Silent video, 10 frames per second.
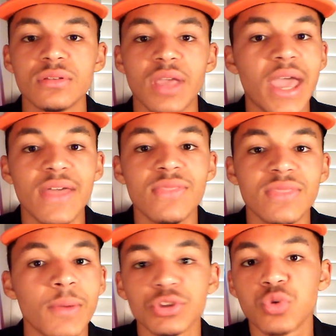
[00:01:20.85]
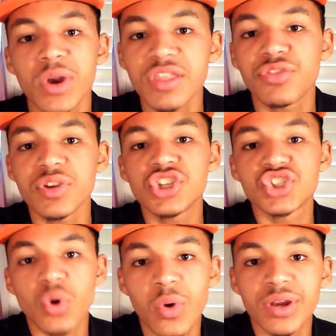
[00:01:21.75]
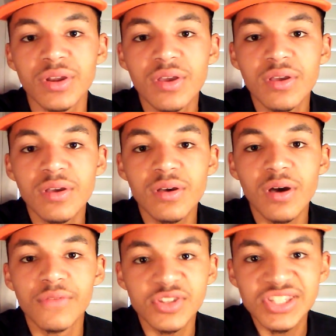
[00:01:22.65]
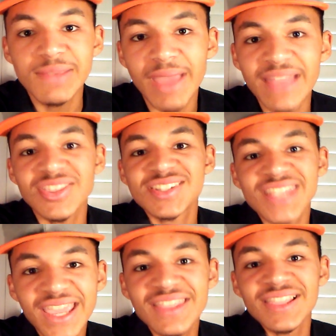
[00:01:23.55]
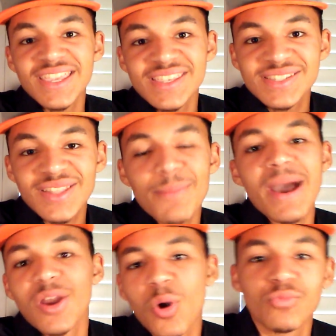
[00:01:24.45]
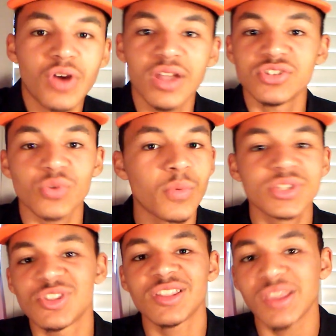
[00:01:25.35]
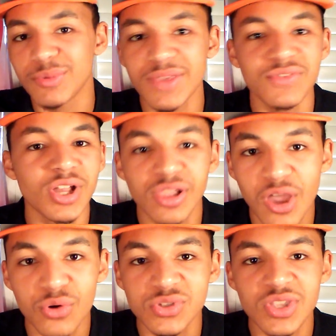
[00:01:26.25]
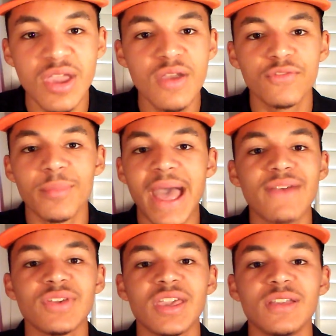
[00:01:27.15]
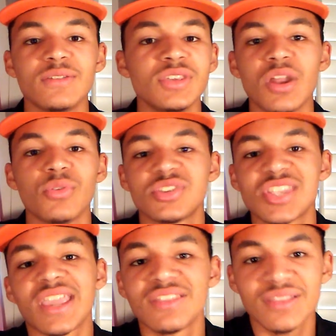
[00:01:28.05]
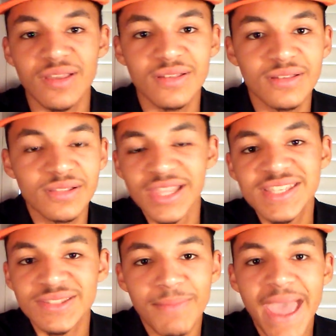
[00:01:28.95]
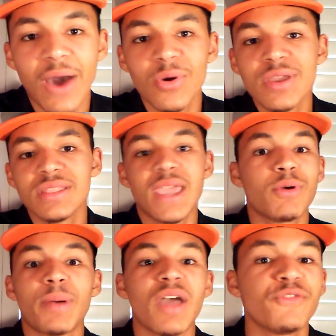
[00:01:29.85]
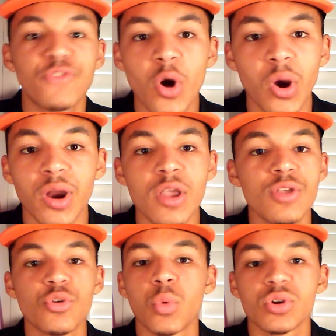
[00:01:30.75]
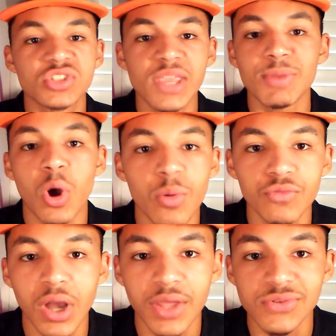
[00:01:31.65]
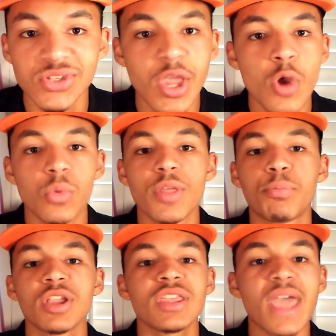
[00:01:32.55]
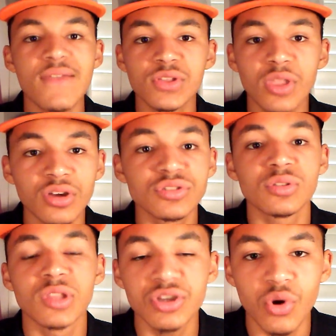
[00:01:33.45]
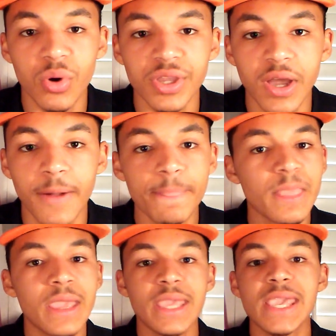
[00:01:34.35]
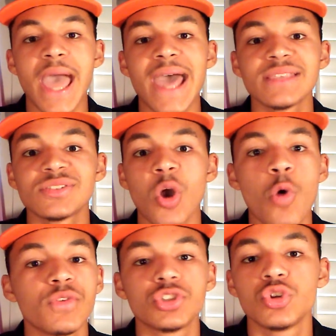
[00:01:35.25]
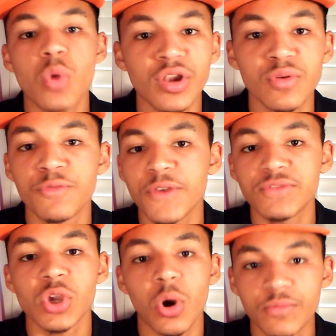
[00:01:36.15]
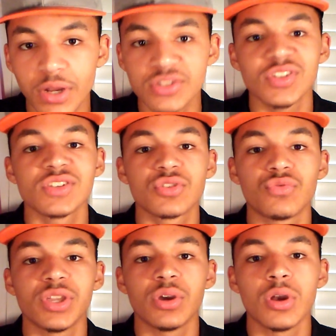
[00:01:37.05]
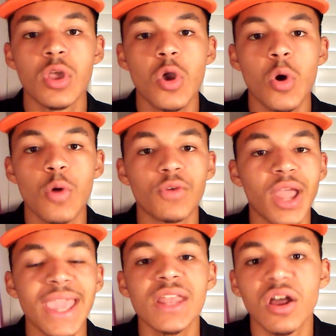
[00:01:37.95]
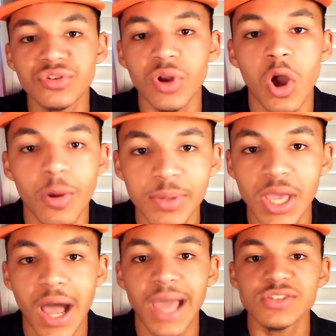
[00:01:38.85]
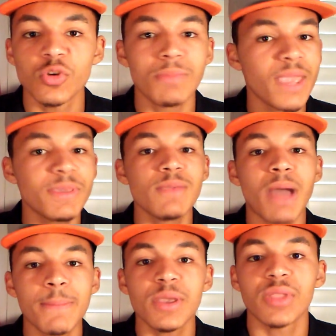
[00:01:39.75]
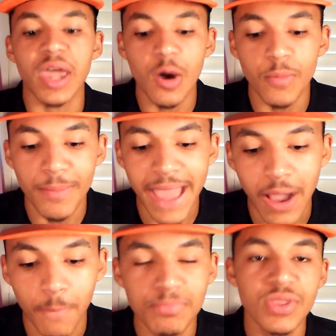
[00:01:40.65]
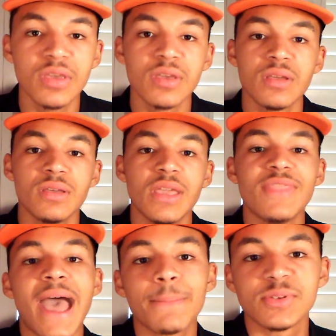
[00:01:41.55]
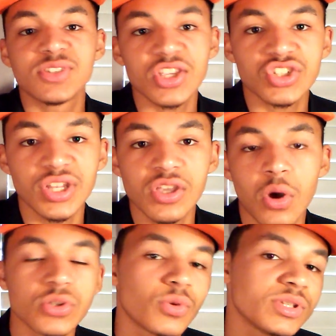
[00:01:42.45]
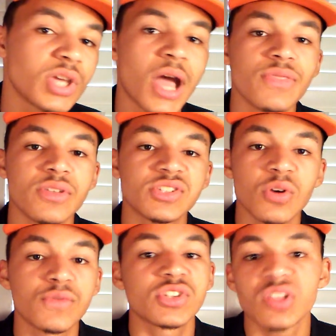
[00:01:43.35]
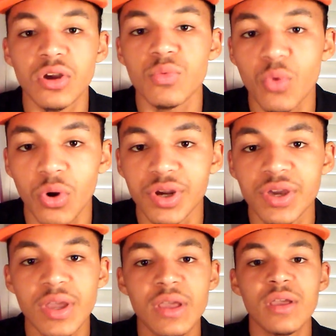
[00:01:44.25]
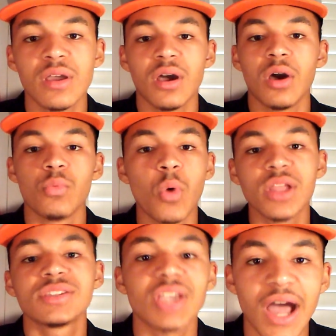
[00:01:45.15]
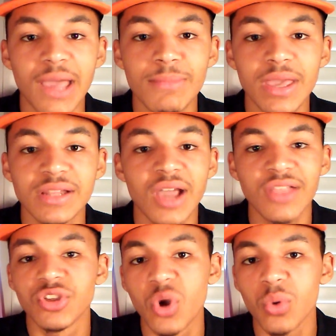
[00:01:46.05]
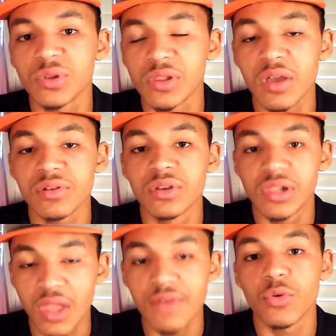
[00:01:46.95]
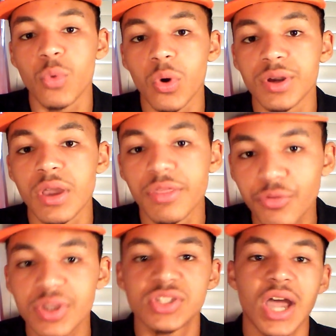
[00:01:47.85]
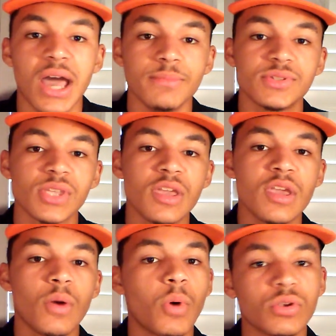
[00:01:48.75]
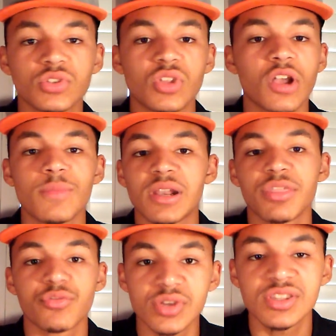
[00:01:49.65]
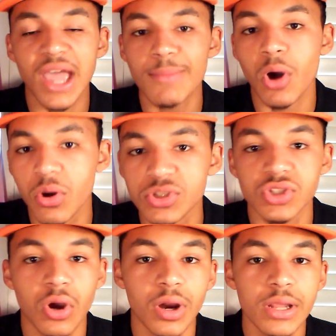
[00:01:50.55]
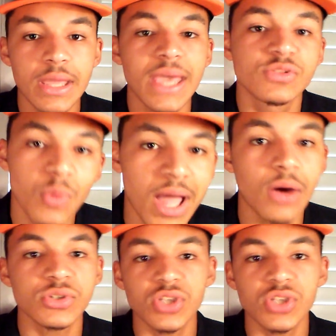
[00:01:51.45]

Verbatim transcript: And they were twenty-three short of the team that had the second least amount of home runs. So it wasn't like they were even close from having, you know, the second least amount. They were by far the worst team at home runs. Well, they bring in Evan Longoria. He has over two hundred fifty home runs in his career, over eight hundred R B I. So maybe he might be able to help him out in that position. He also has gotten the Silver Slug Award uh, one time and gotten the Golden Glove Award three times. And we're also talking about a three-time All-Star as well.